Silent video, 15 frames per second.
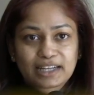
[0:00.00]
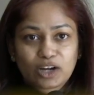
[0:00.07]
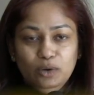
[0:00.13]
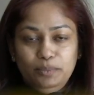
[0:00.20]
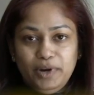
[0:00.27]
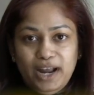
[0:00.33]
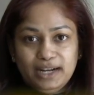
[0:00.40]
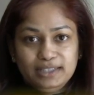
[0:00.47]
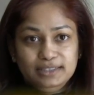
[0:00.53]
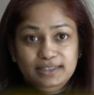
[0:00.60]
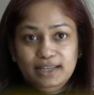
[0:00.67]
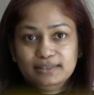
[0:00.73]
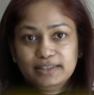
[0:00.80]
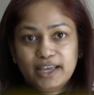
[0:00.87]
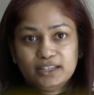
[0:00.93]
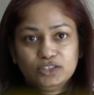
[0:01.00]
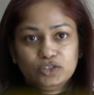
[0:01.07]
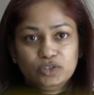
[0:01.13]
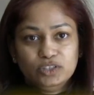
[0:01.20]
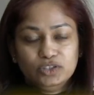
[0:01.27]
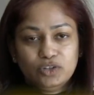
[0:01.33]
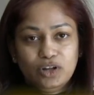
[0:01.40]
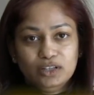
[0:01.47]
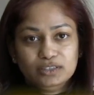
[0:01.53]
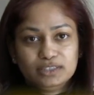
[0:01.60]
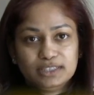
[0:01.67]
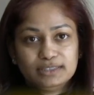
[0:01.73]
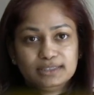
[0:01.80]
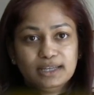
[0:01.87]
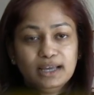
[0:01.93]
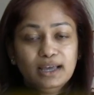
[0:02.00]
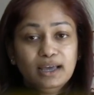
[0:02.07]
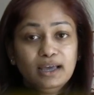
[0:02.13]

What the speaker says: in our practice as gastroenterologists.